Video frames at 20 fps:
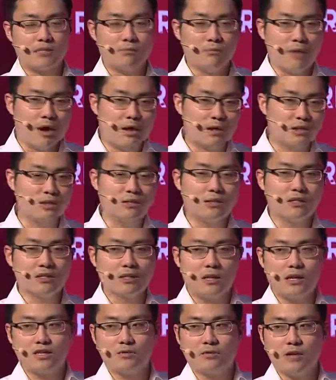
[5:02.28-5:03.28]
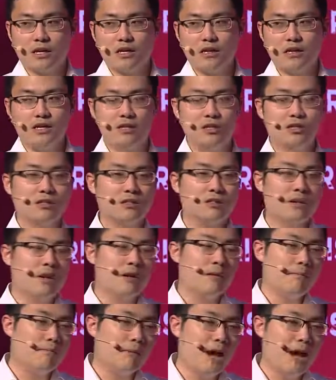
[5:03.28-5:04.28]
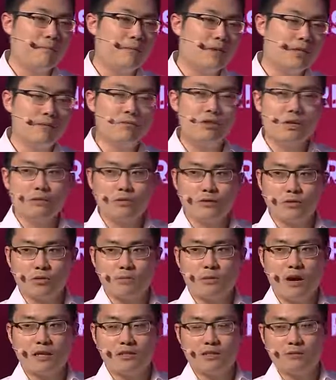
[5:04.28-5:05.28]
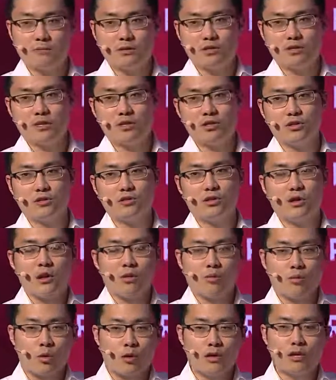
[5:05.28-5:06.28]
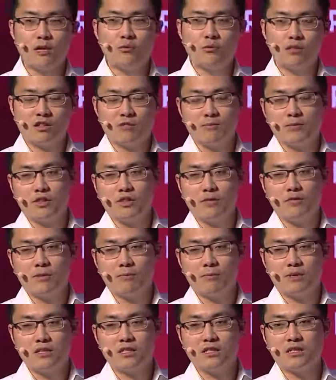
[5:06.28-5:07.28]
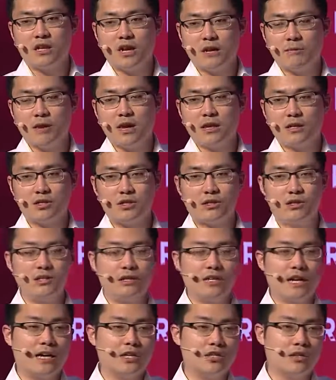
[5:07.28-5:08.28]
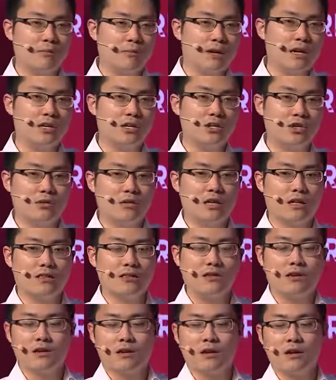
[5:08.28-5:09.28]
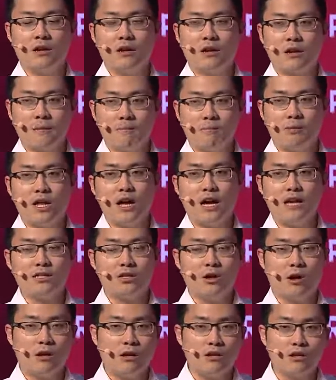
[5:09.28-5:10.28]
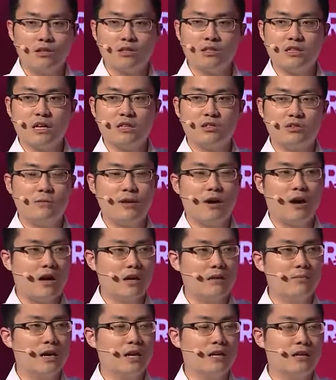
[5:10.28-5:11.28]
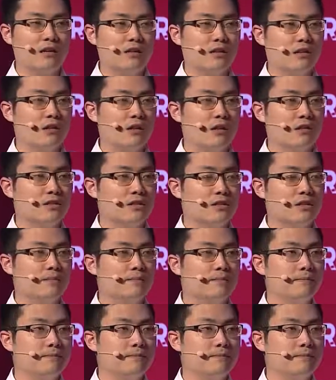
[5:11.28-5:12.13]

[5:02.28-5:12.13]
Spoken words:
monitoring these laws and regulations, mapping them to individual policies and procedures, working with specific business line managers, and actually making sure that they're compliant, all of those things will be automated in the long term.